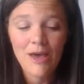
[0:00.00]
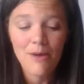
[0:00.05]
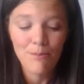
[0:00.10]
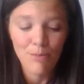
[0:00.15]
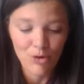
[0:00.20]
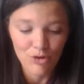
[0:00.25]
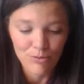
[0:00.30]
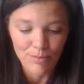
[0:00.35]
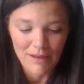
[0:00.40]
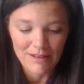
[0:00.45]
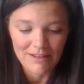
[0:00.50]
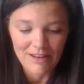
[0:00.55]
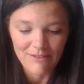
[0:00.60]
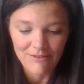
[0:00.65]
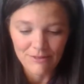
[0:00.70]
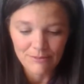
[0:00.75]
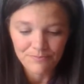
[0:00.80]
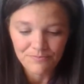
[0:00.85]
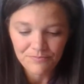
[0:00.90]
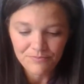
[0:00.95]

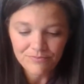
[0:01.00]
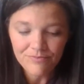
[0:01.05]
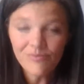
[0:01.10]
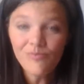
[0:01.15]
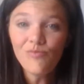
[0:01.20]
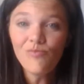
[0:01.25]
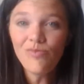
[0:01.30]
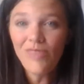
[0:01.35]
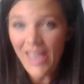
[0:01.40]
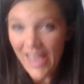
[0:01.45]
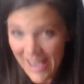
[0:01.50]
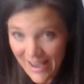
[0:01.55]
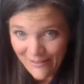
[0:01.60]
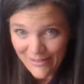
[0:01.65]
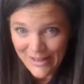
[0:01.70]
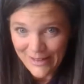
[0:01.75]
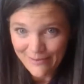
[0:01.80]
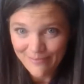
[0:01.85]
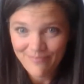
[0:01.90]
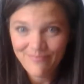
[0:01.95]
perspective,
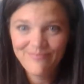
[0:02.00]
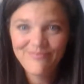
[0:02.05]
heaven.